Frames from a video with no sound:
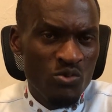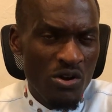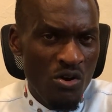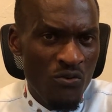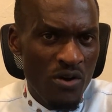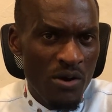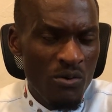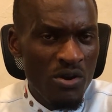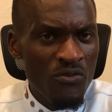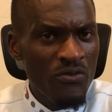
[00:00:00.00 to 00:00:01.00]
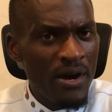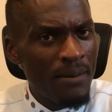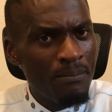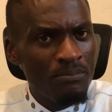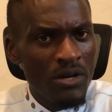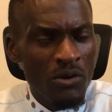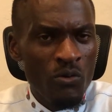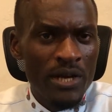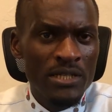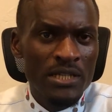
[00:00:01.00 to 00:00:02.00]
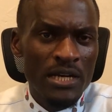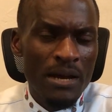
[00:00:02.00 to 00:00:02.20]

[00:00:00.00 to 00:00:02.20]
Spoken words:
we offer quite a